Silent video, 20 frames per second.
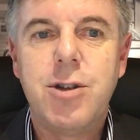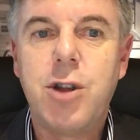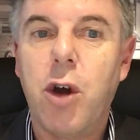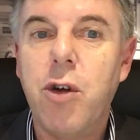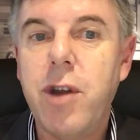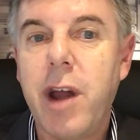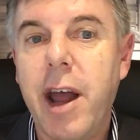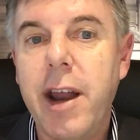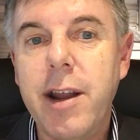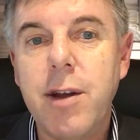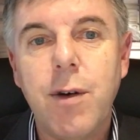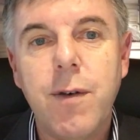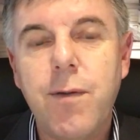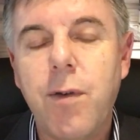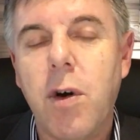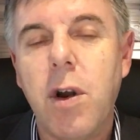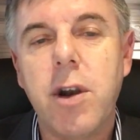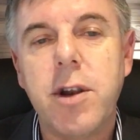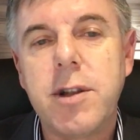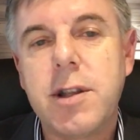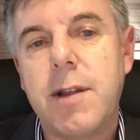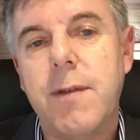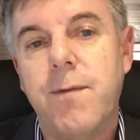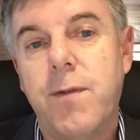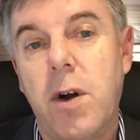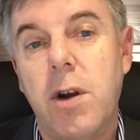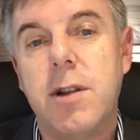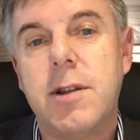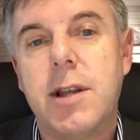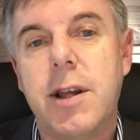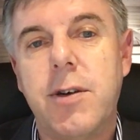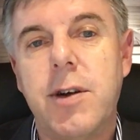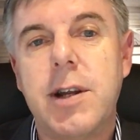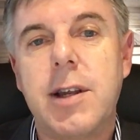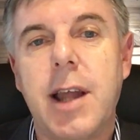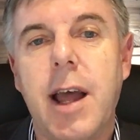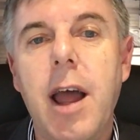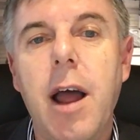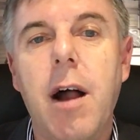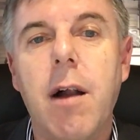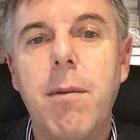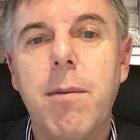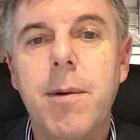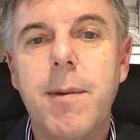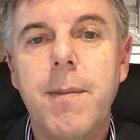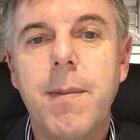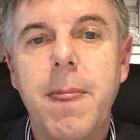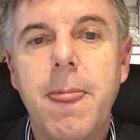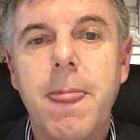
donating or volunteering to help.